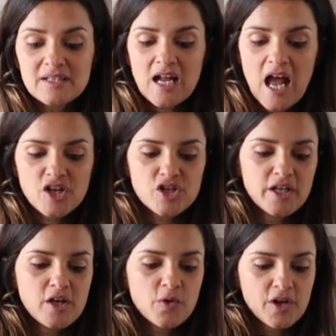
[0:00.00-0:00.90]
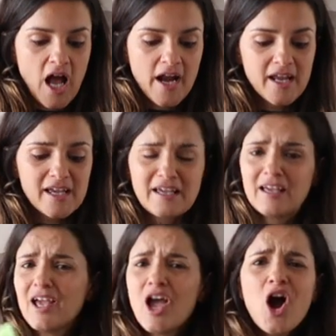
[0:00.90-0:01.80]
These are actually organic
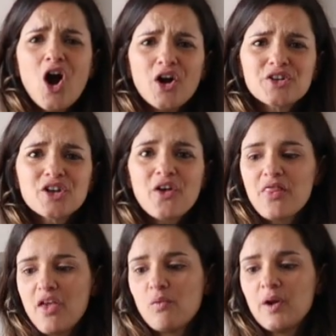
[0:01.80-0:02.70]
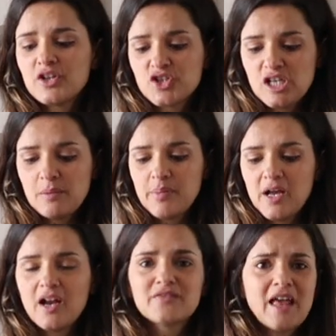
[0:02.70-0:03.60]
onion. They were
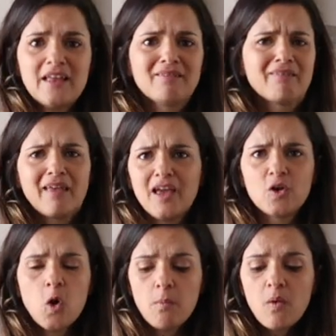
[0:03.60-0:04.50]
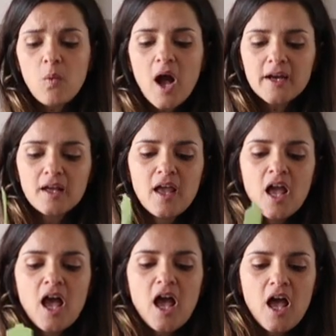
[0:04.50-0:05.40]
cheaper than the normal one,
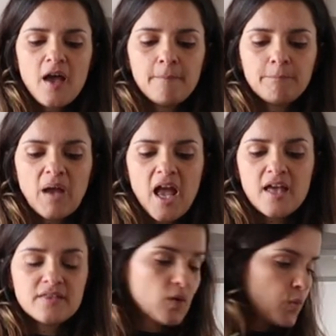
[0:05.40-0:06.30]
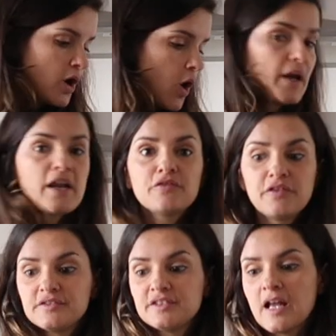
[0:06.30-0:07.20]
and they were only
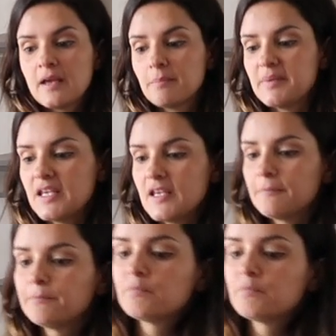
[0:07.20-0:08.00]
59p.